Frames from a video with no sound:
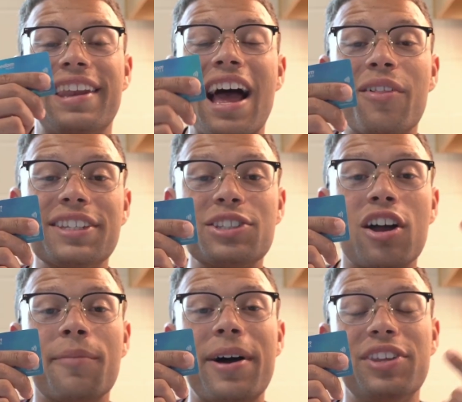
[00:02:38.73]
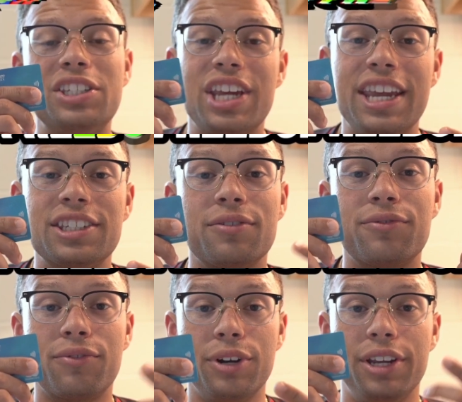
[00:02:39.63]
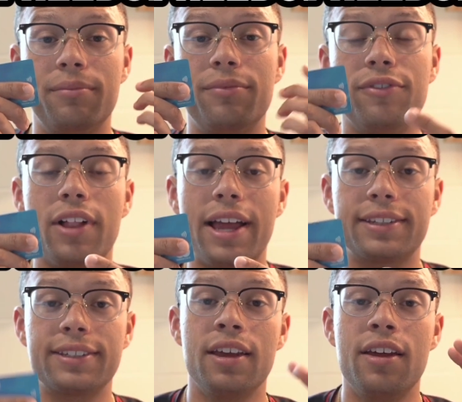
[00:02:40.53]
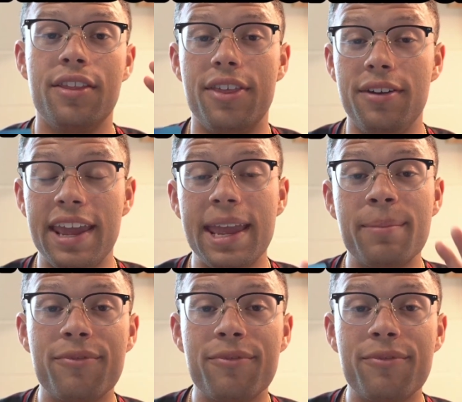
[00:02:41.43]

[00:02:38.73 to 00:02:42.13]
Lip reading: now let's talk about the Chase Freedom Flex. The name